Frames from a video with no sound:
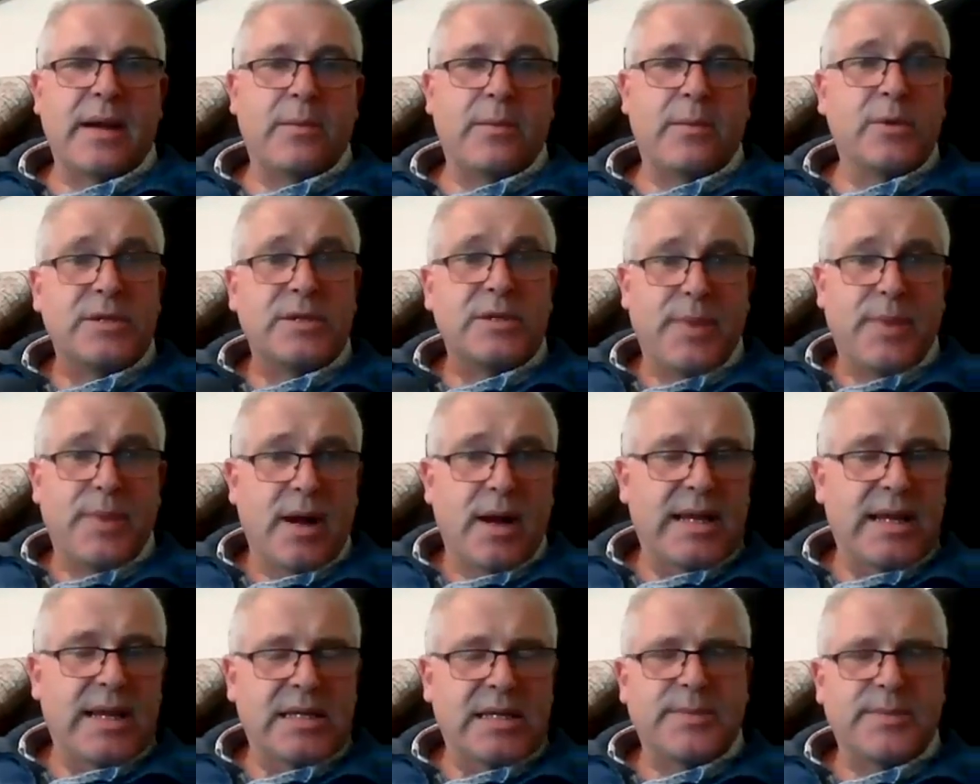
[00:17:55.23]
and that was
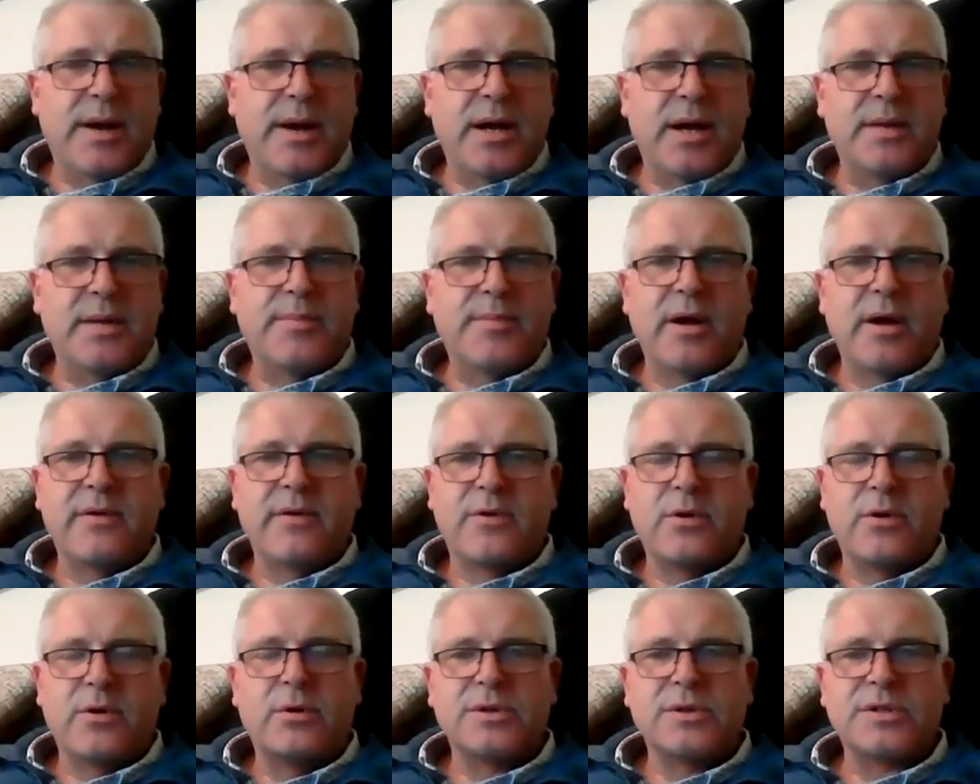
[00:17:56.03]
partly inspired by,
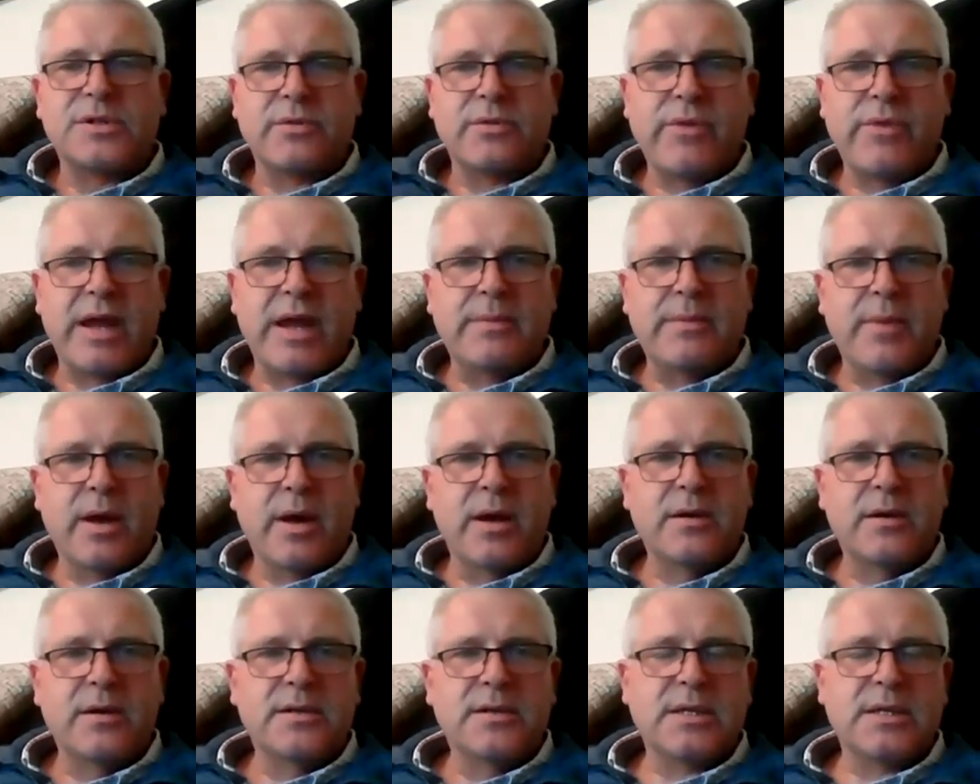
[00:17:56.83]
of course, the
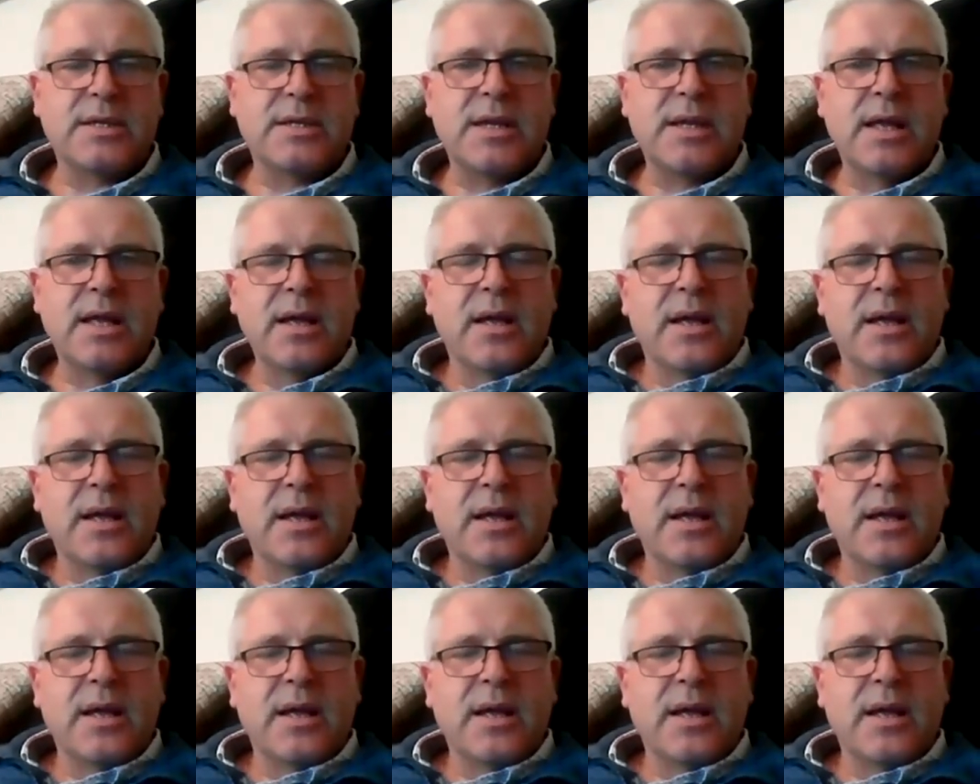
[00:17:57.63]
rainbows and